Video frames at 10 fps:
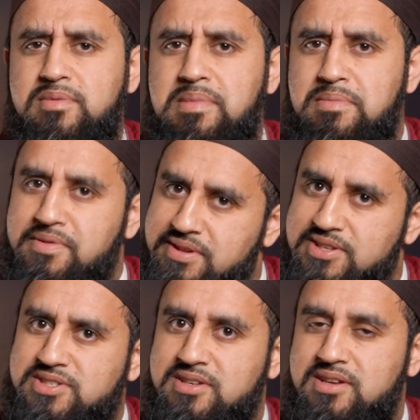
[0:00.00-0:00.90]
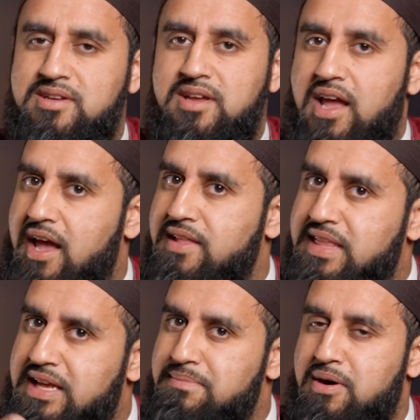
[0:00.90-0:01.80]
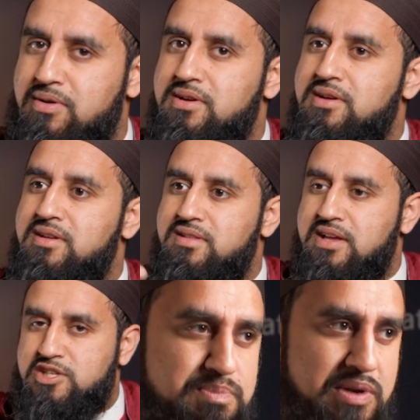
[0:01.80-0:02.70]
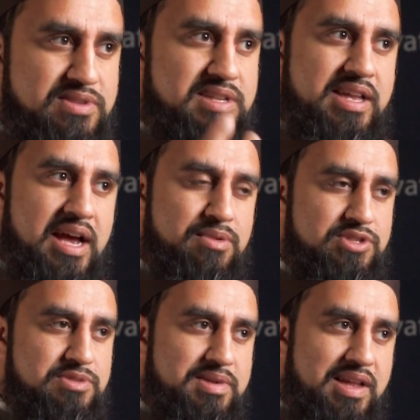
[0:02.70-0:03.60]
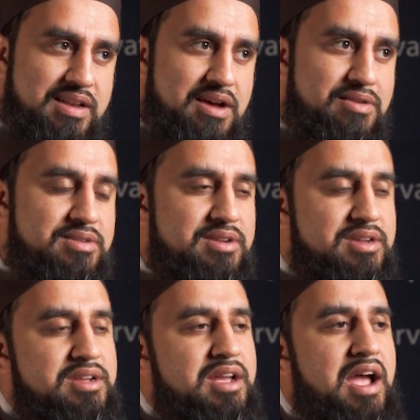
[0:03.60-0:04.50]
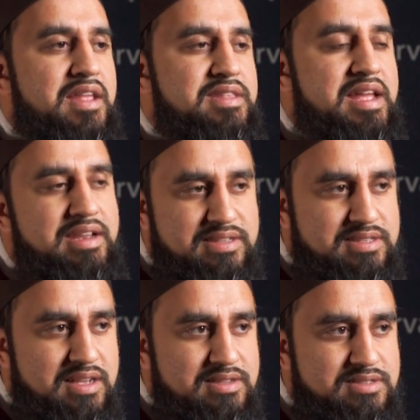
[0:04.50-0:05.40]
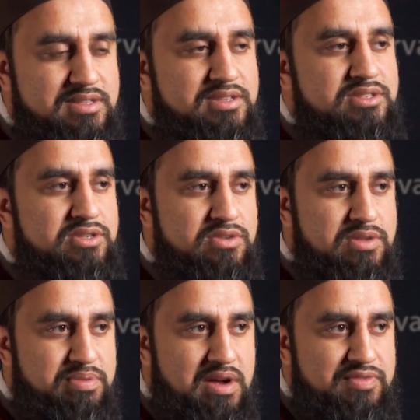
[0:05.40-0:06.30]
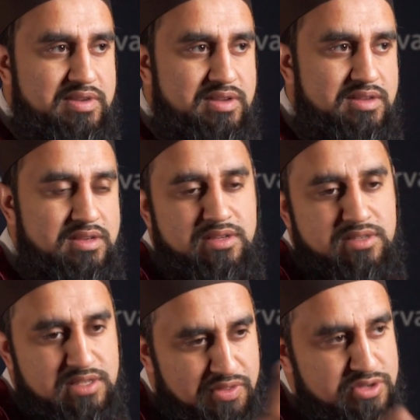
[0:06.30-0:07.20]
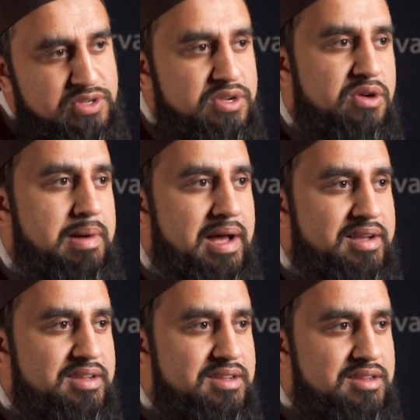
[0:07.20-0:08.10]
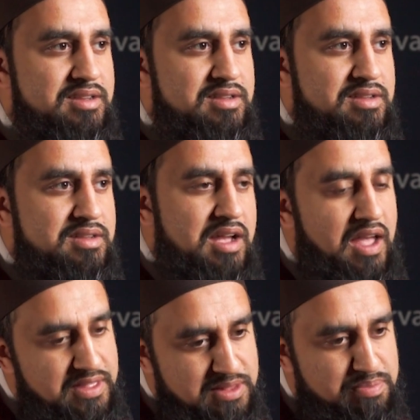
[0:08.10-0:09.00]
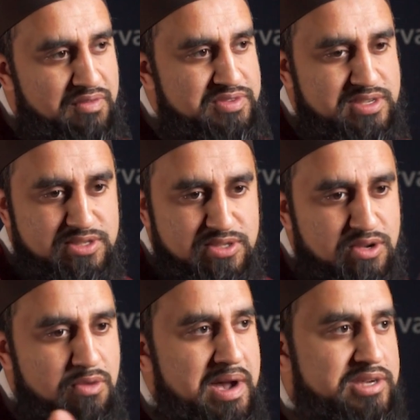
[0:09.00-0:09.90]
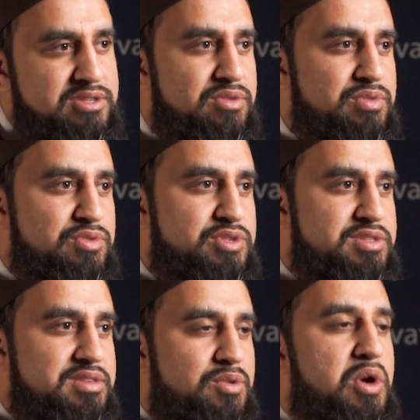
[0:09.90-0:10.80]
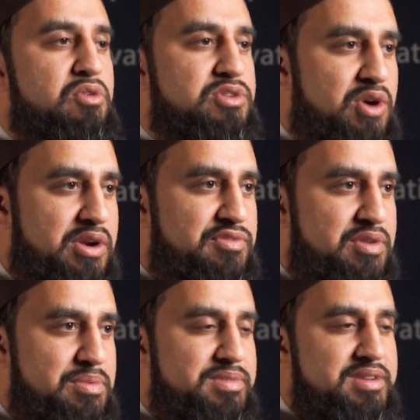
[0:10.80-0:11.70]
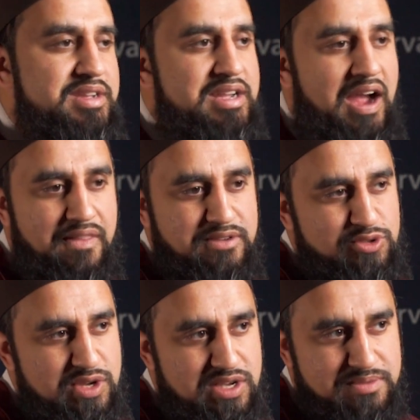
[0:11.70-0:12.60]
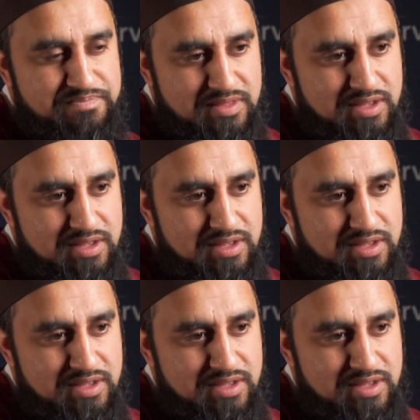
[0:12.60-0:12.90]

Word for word: remember this and think about the experience that he had with Jibril now. And then he says to the Prophet, Tell the tree to go back. And then the Prophet says, Go back to your roots, where you started from. And the tree